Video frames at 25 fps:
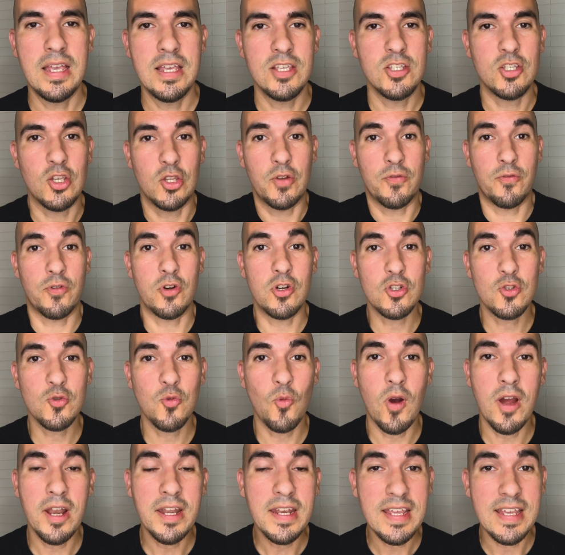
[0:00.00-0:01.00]
So the first
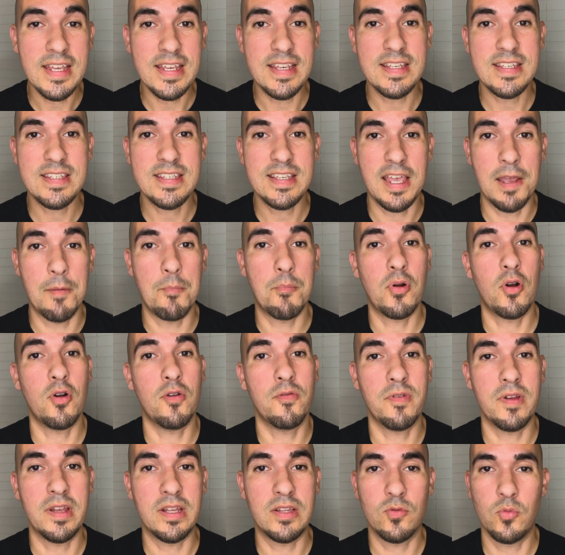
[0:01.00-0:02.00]
one is
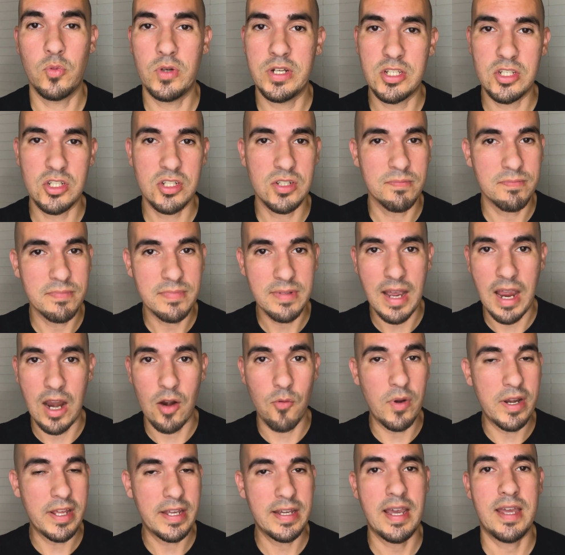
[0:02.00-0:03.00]
imperfect, which I
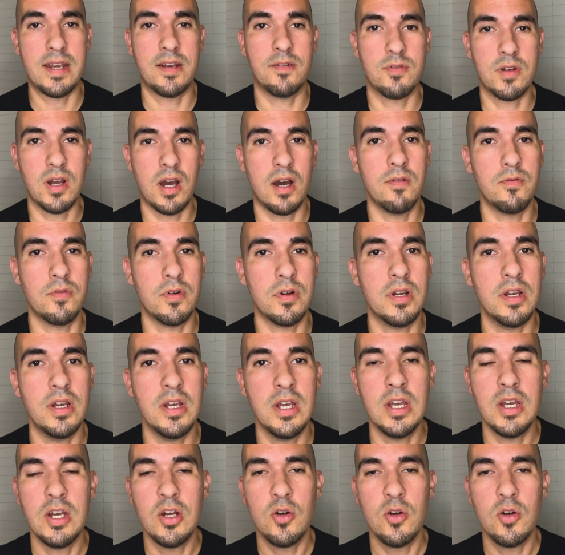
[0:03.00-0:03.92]
already kind of covered,